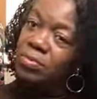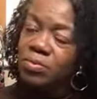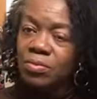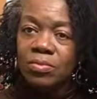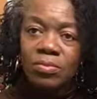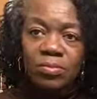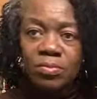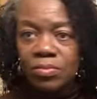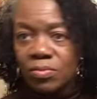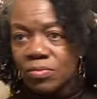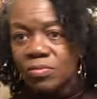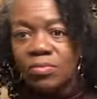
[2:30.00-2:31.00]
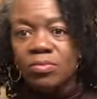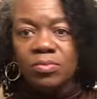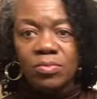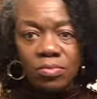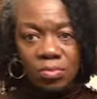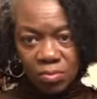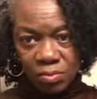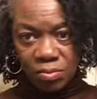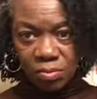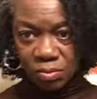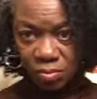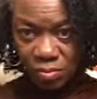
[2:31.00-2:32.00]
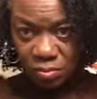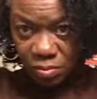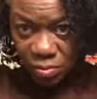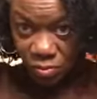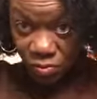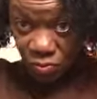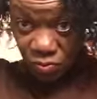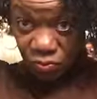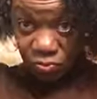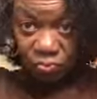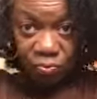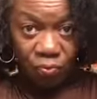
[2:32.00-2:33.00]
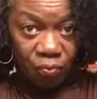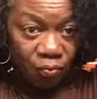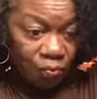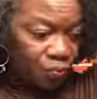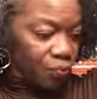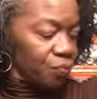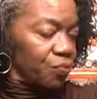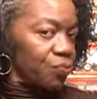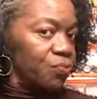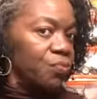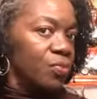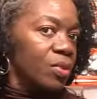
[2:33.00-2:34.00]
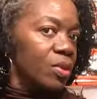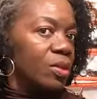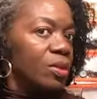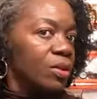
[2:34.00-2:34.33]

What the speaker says: Nothing is said.